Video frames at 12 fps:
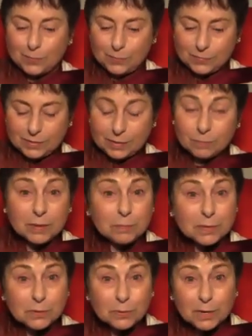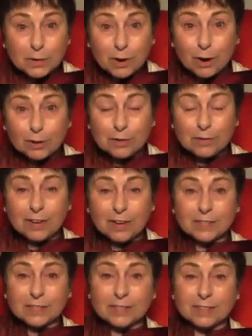something between all of
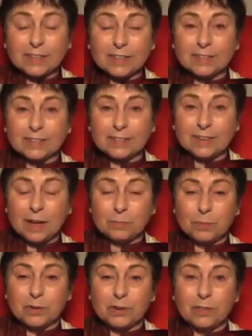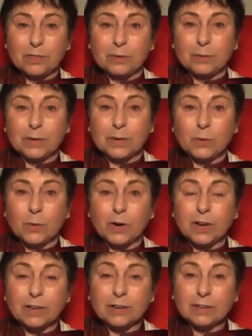us. It is not put on the
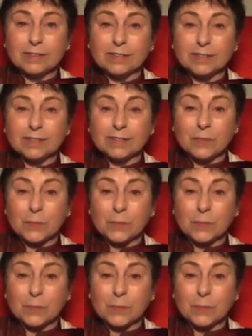recordings.